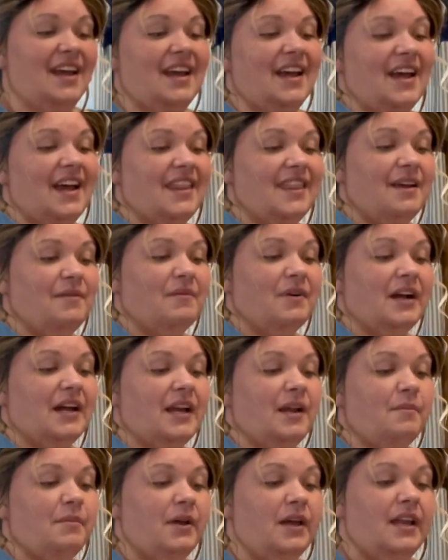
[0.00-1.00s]
And then we're
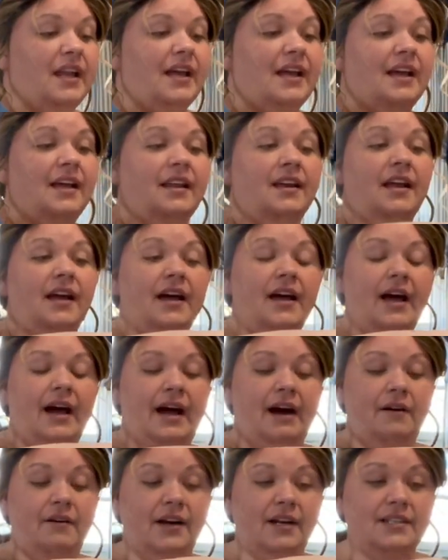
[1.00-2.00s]
gonna put in
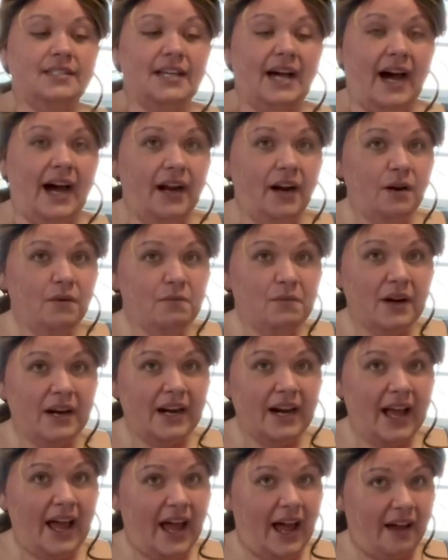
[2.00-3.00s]
our entire
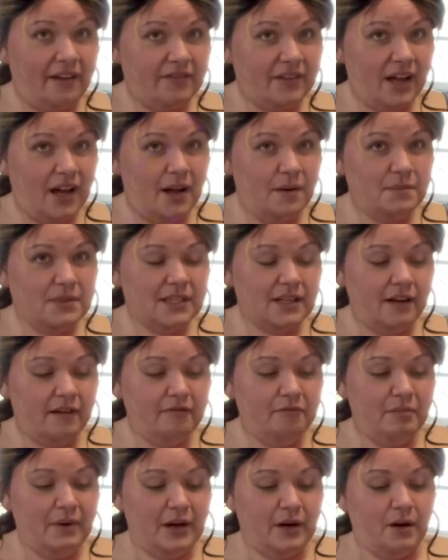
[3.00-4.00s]
1.5 cups
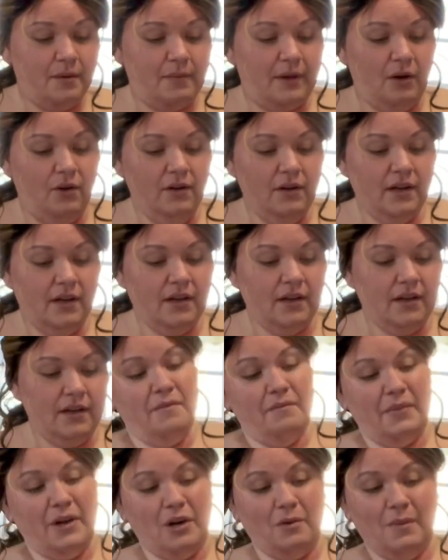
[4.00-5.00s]
of buttermilk.
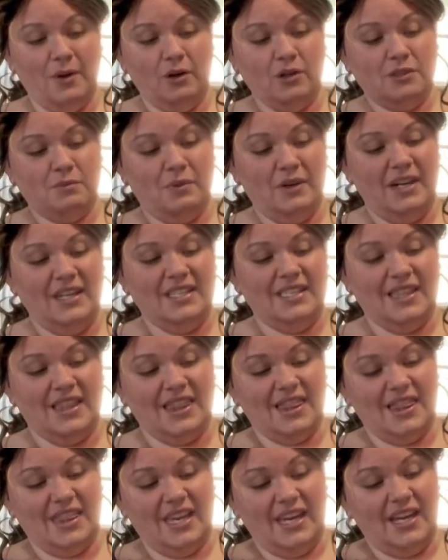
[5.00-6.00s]
Buttermilk's pretty
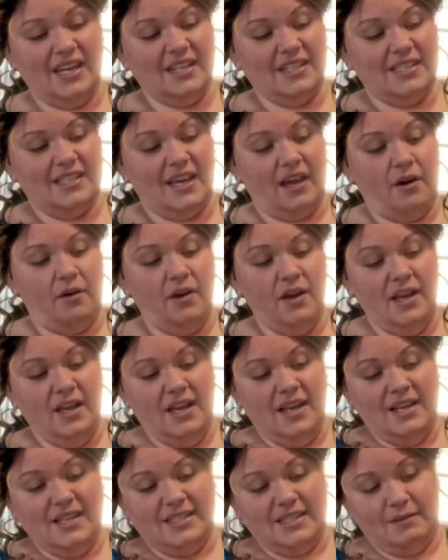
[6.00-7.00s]
thick, so
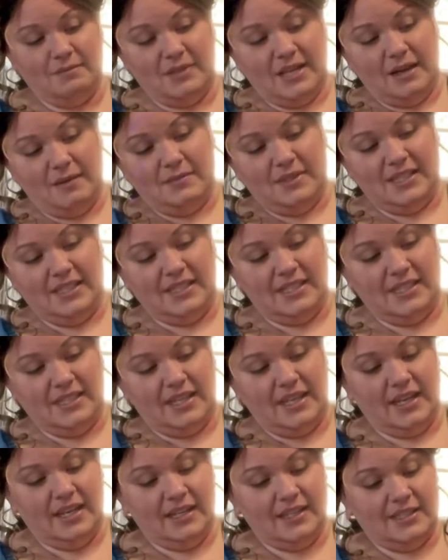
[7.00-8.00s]
sometimes it
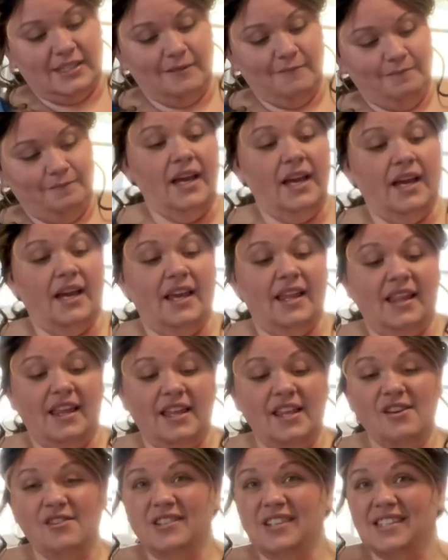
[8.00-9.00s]
sticks. And
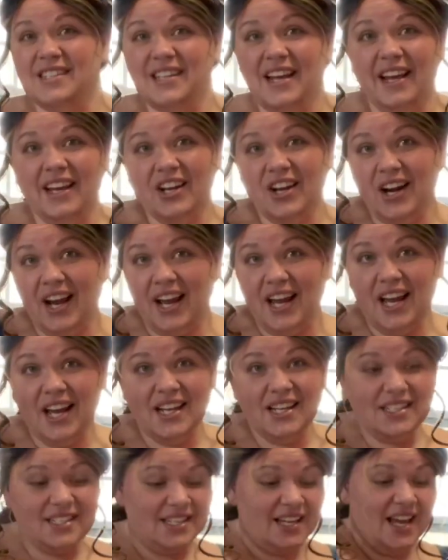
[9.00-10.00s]
then you just take your
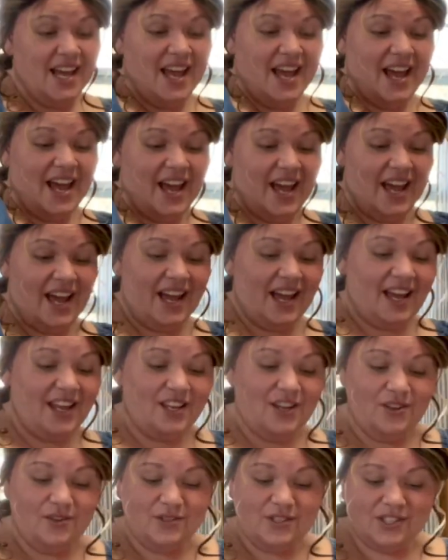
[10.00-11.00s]
hand
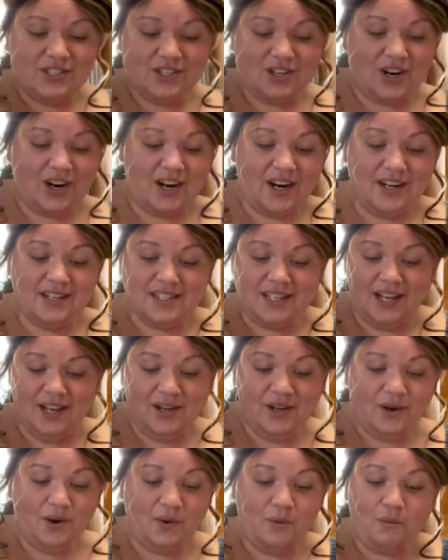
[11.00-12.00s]
and you start
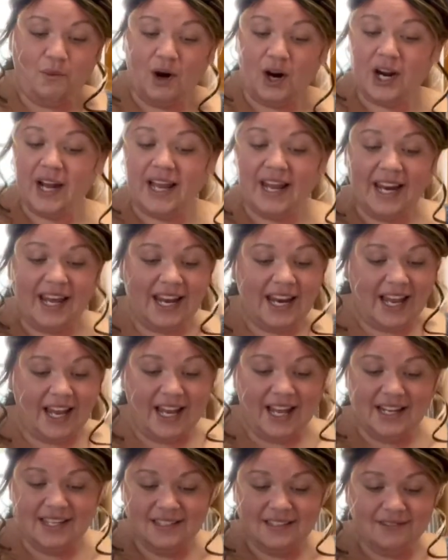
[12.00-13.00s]
working it
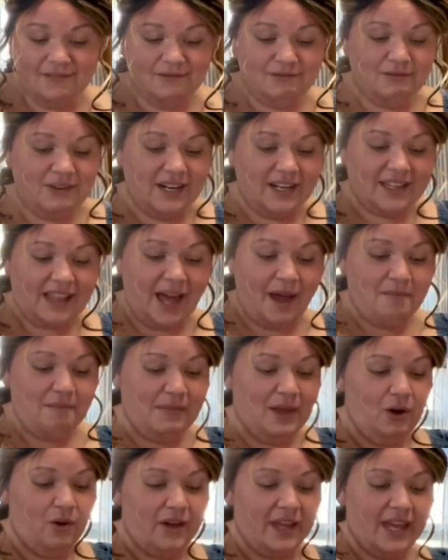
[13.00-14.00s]
in. Work that
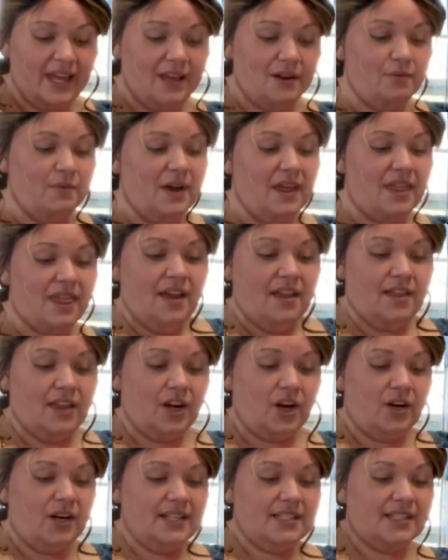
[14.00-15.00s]
milk in with the
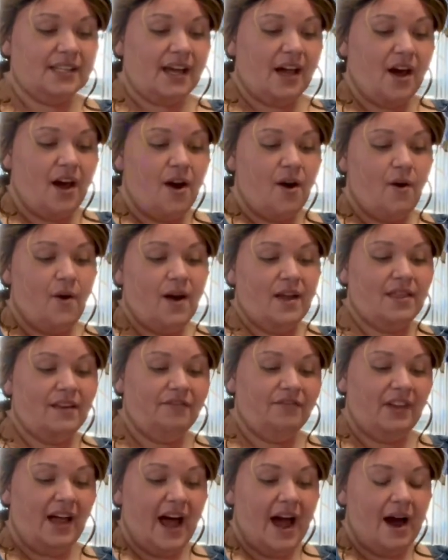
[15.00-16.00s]
Crisco and the
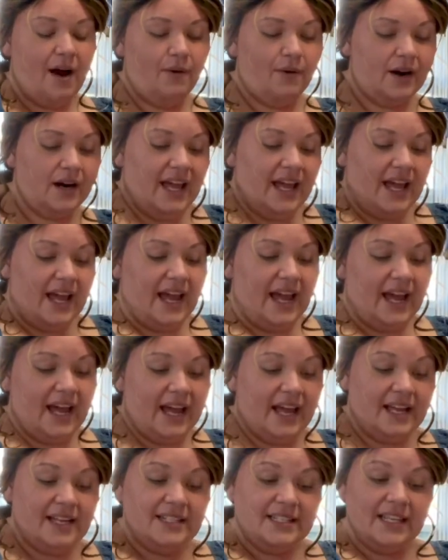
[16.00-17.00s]
flour.
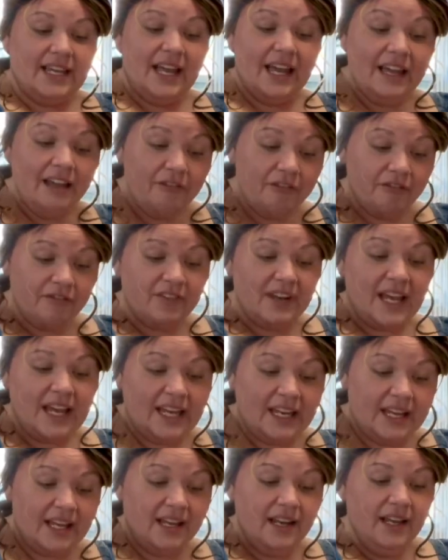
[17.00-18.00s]
And if
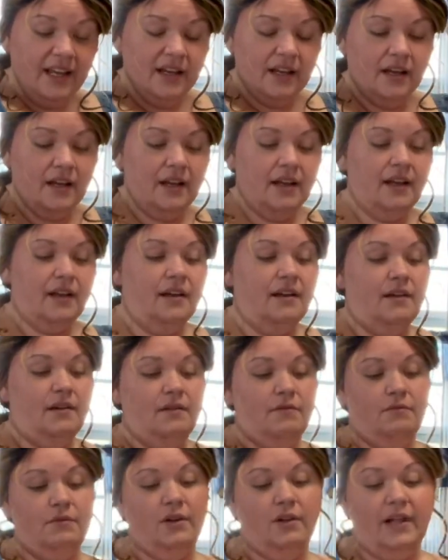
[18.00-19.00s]
needed,
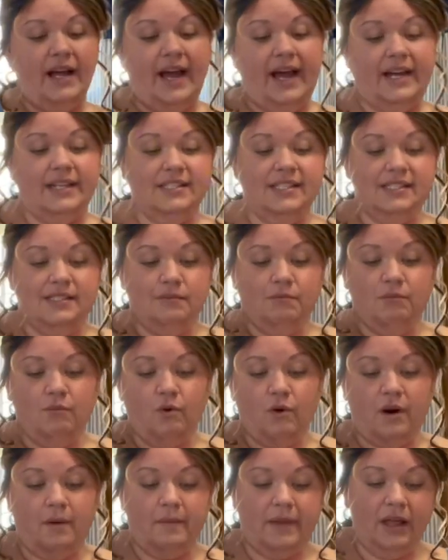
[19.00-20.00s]
we'll add some
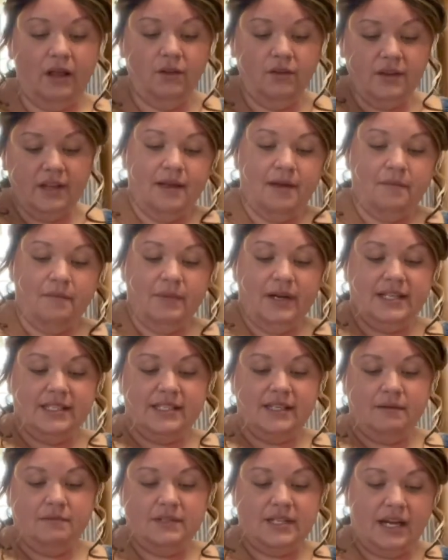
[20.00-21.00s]
more milk, but
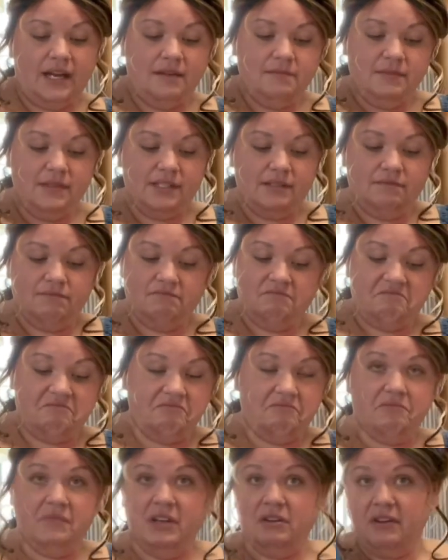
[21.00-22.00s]
sometimes
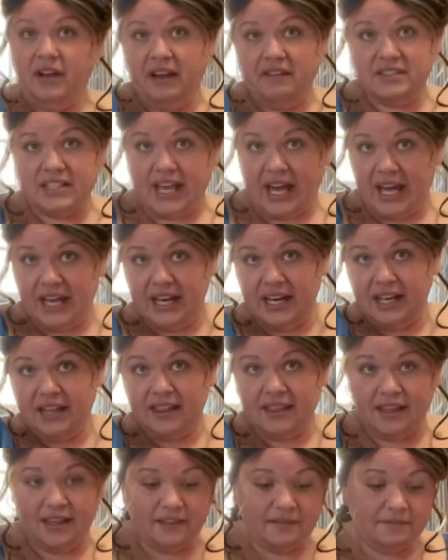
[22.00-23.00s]
we don't have to add
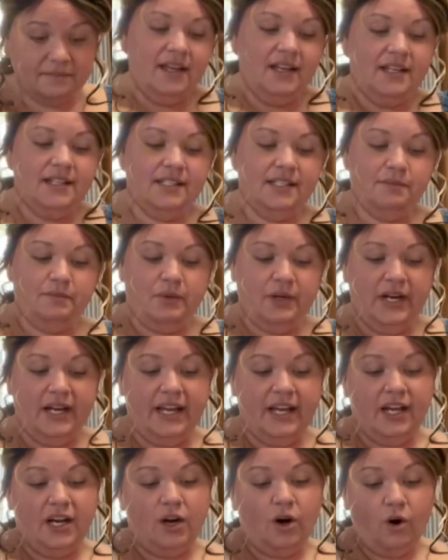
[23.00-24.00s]
anything. It's
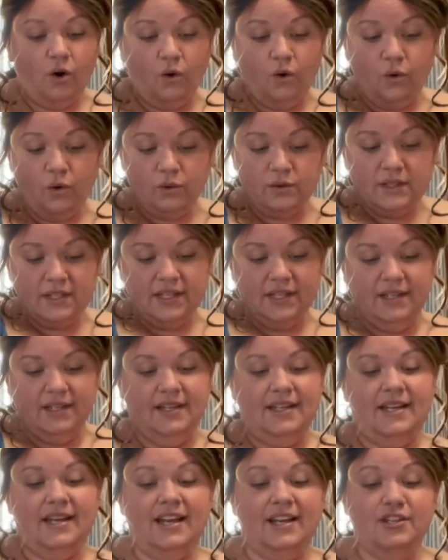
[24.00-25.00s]
pretty cold
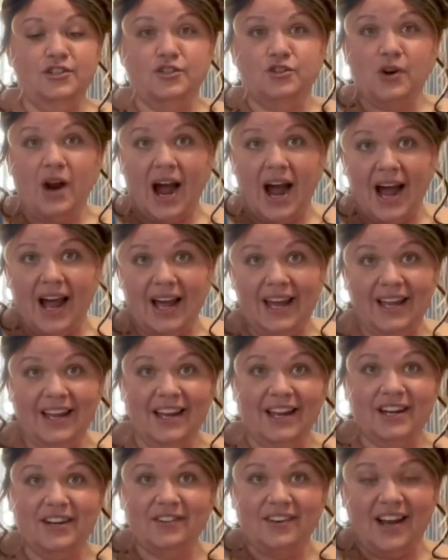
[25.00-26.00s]
and dry
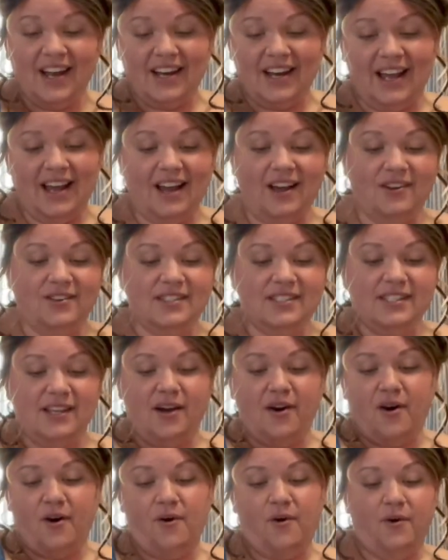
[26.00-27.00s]
here right now,
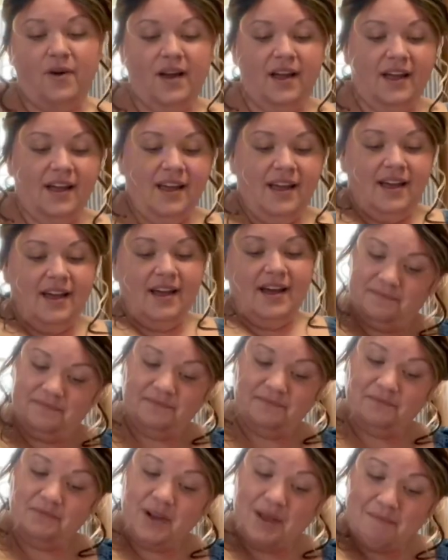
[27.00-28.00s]
so
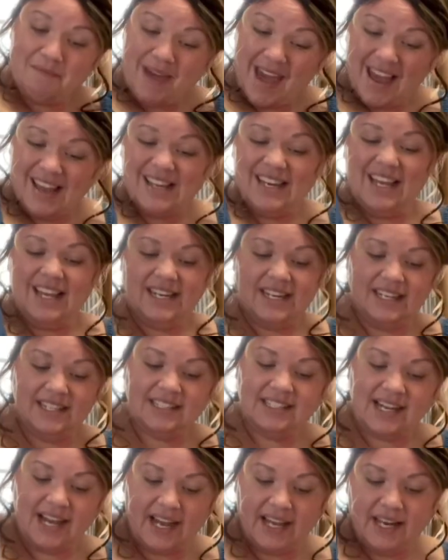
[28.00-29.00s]
we may need a
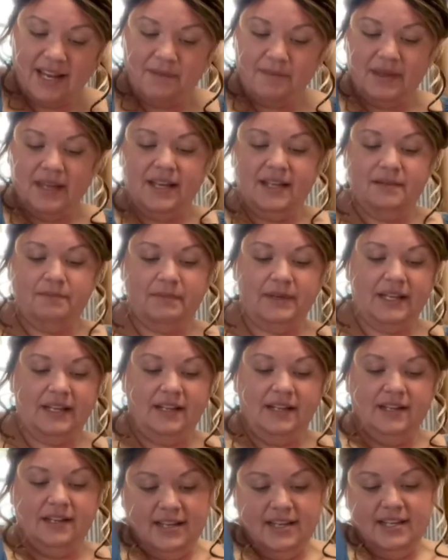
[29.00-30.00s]
tiny bit, but
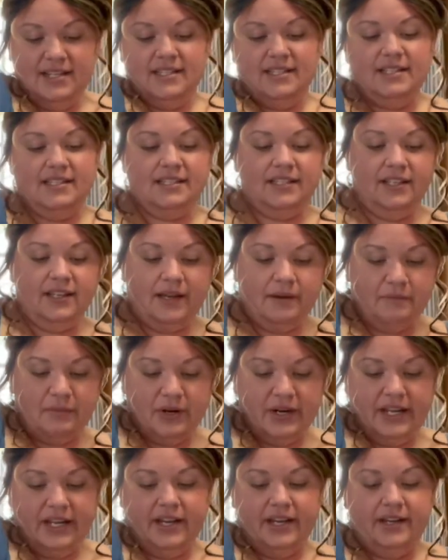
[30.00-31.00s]
it's looking
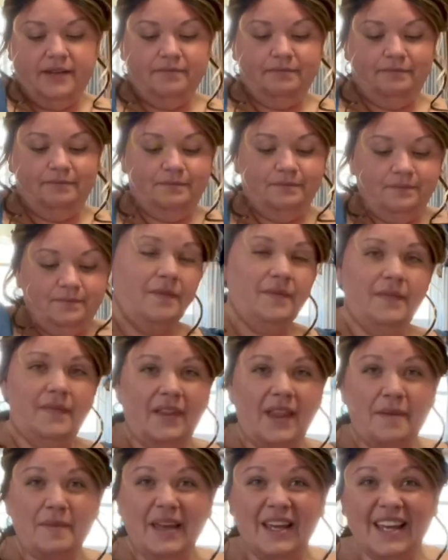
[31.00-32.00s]
pretty good.
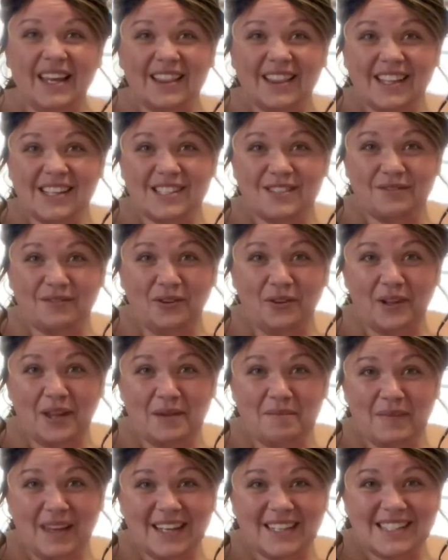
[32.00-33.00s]
Let me get this fully
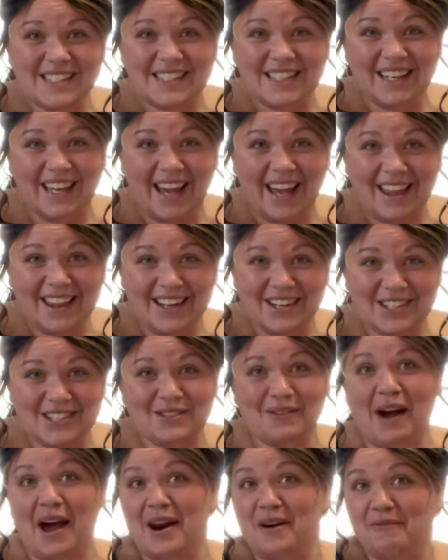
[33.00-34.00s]
mixed together
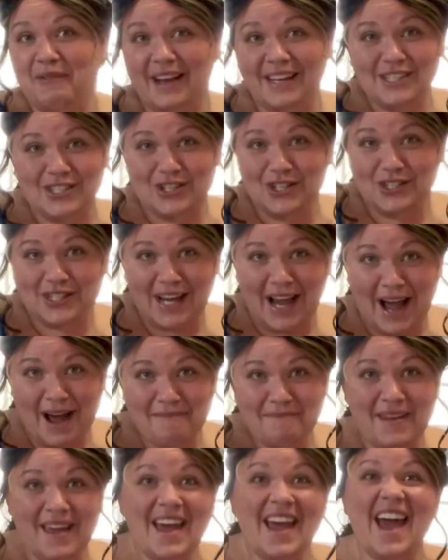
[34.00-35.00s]
so I don't waste your
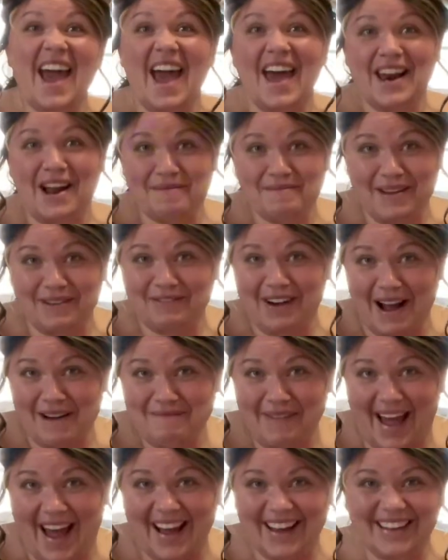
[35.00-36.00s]
time, and I'll be right
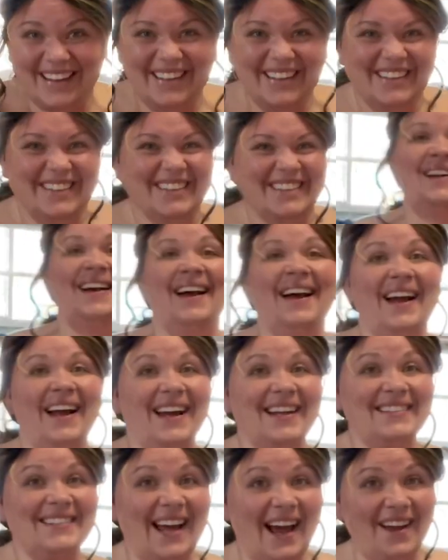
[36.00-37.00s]
back.
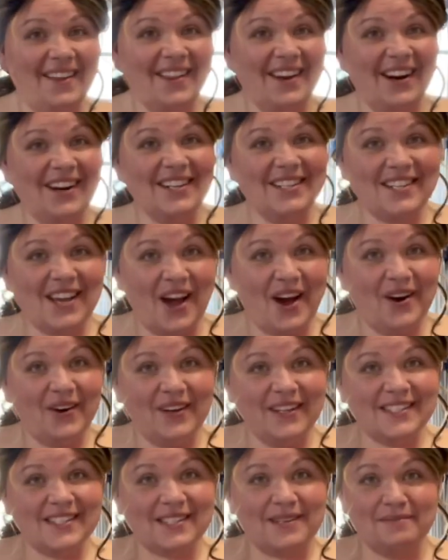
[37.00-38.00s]
Now that our dough
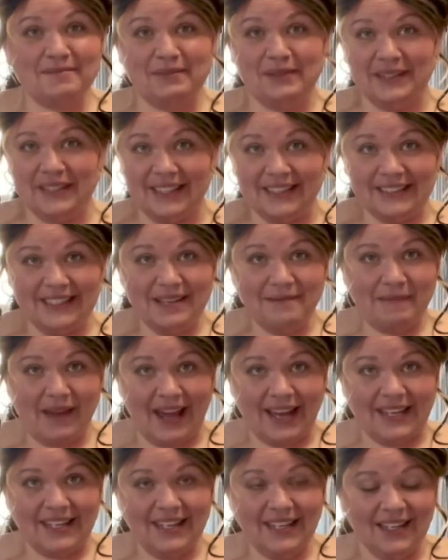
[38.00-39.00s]
is completely
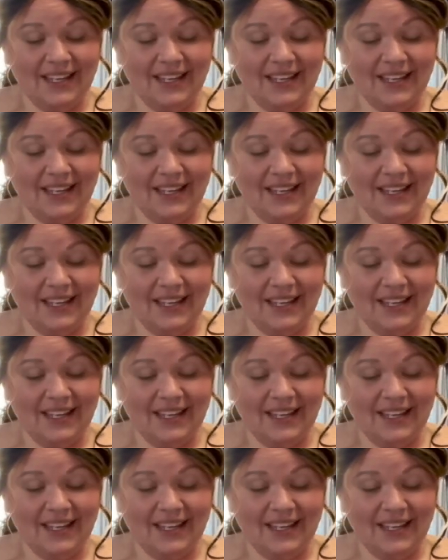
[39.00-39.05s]
made,